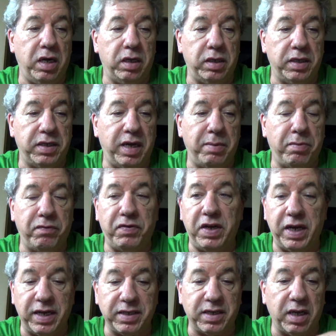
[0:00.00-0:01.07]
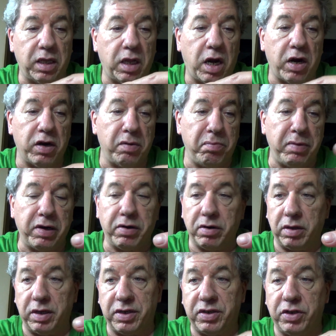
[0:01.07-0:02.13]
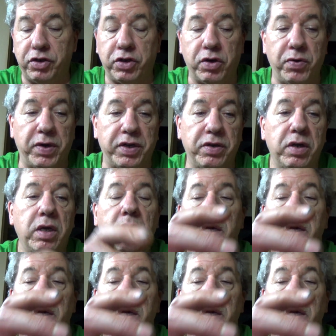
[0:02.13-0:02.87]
on the type of DSLR and mirrorless that you're going to.